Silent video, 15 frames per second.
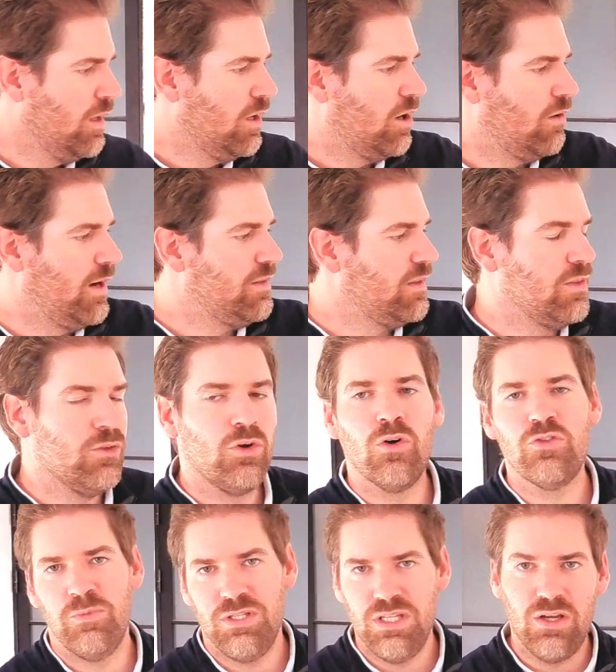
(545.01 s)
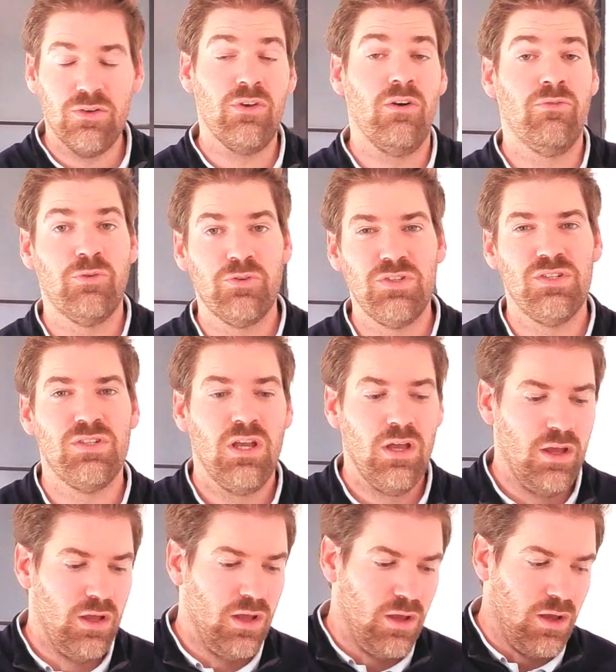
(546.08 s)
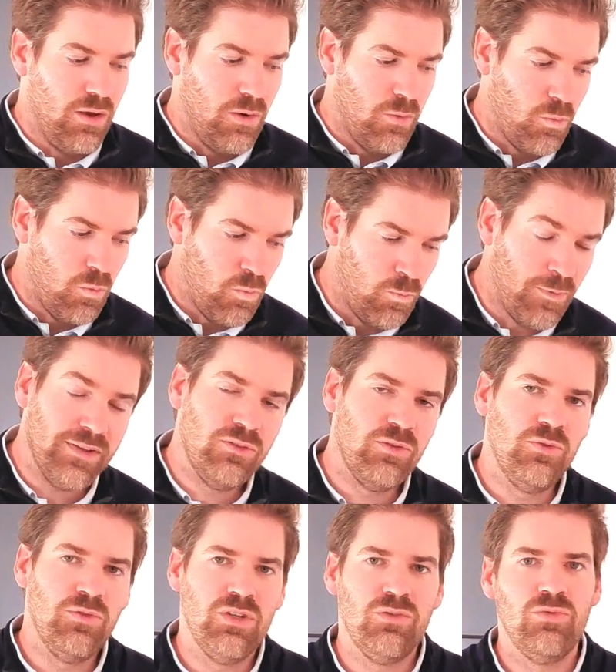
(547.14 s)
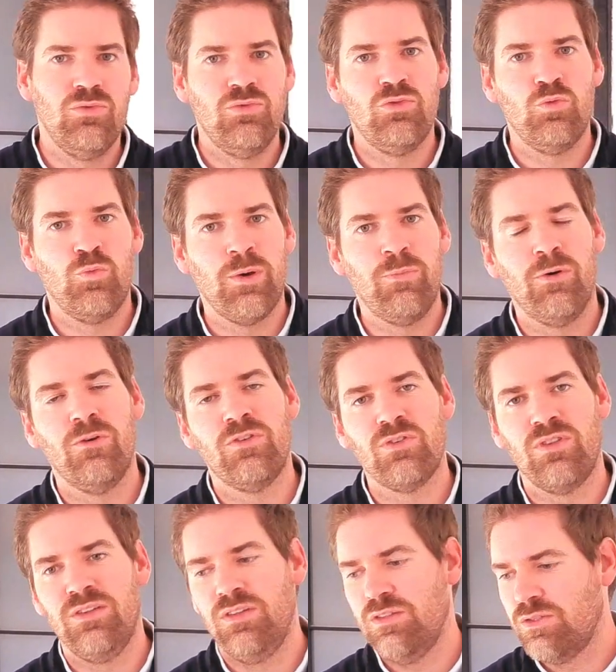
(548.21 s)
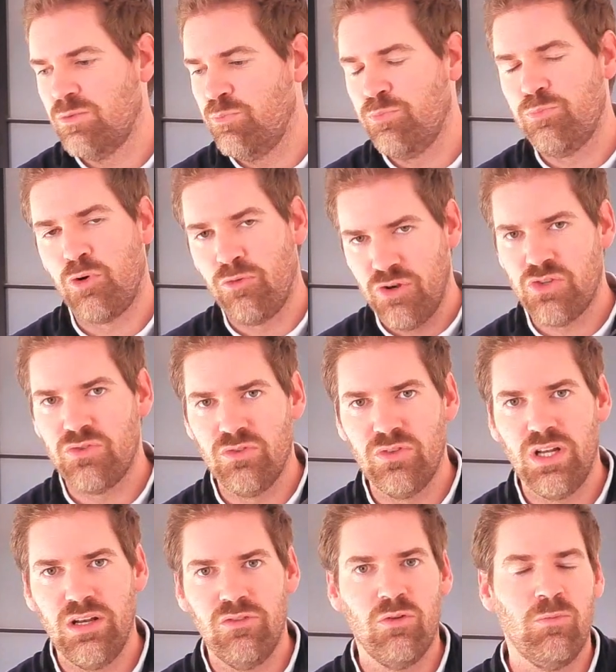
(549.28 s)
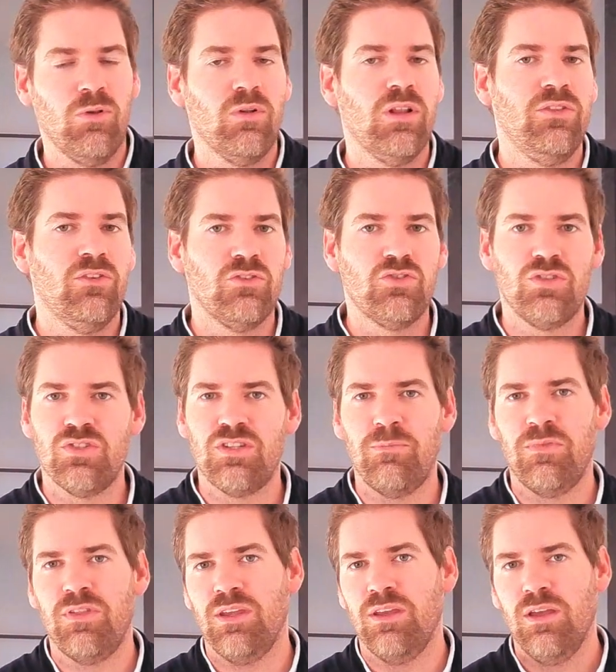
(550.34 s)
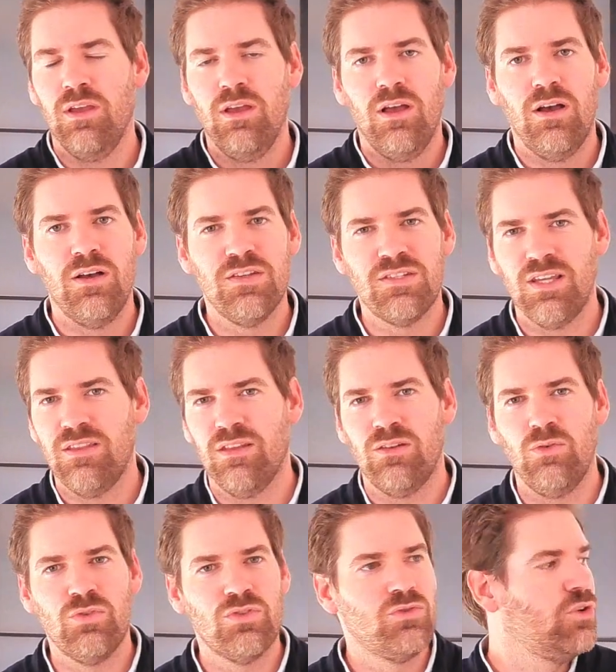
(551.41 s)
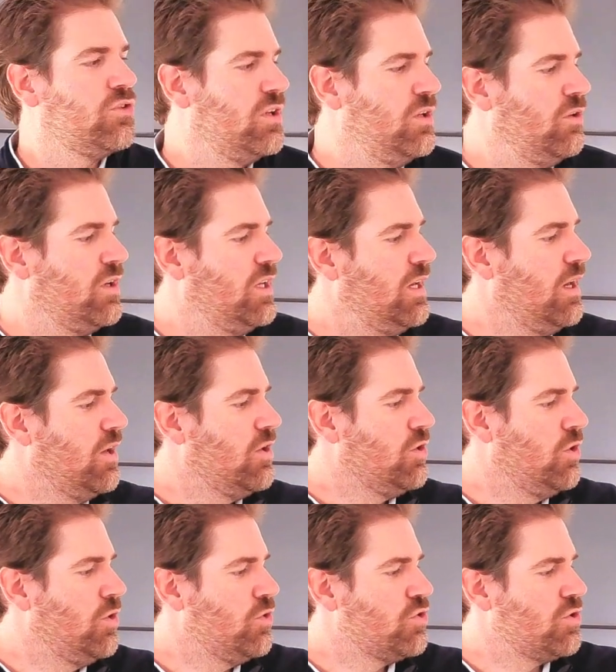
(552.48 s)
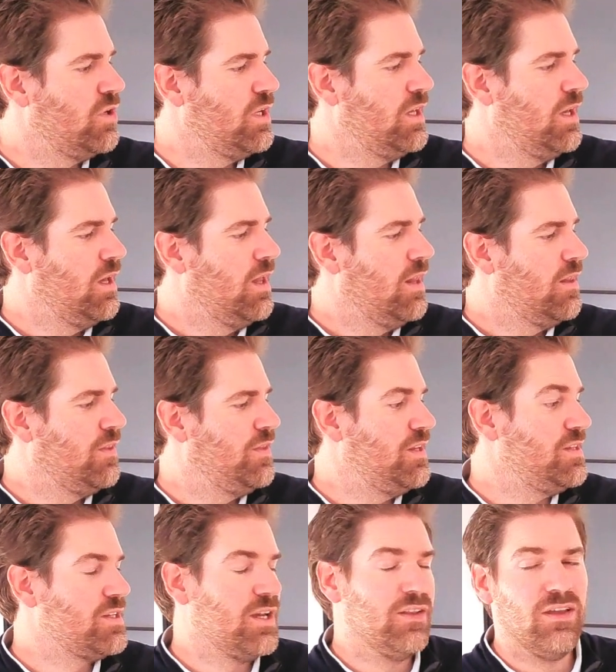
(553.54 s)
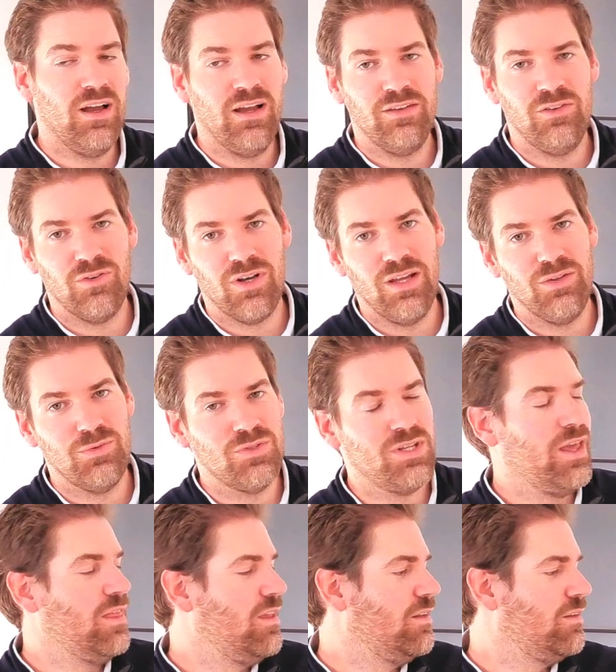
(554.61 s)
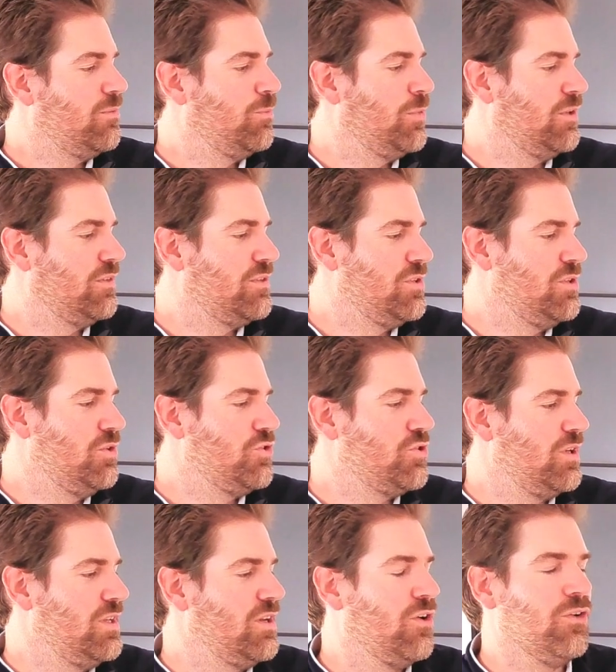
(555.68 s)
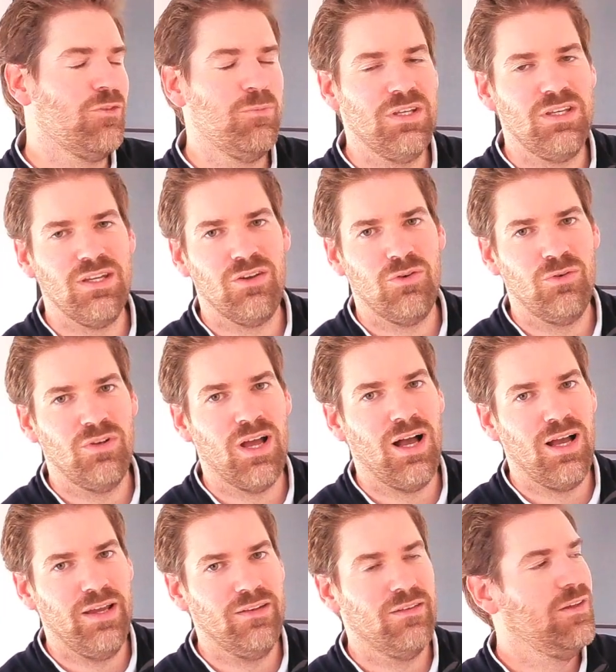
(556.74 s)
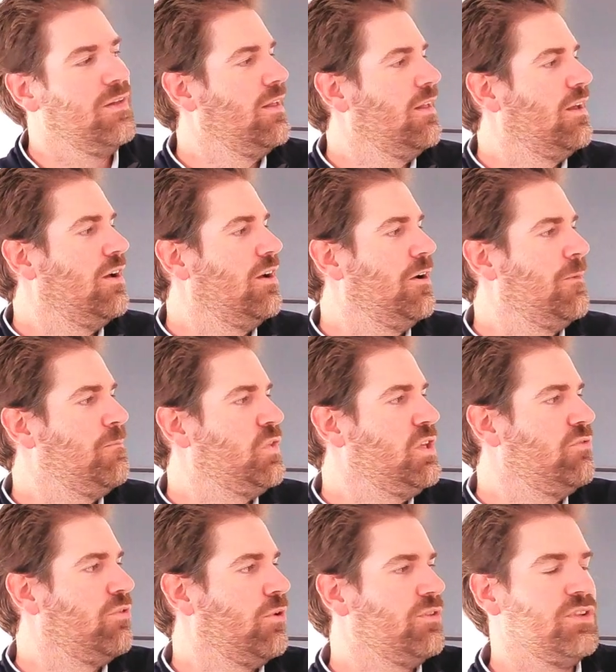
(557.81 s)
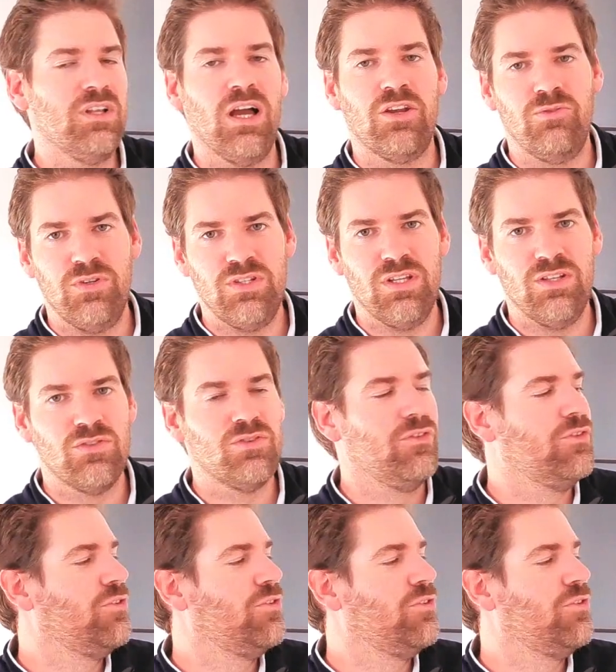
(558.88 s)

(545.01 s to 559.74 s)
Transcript: All right. And the cosmetic, of course, is what do you need to do to prepare so that it's a professional deliverable and not just something sent that looks totally ugly. Usually, this kind of, I don't like to say it, but usually cosmetic could hide default in accuracy and so on.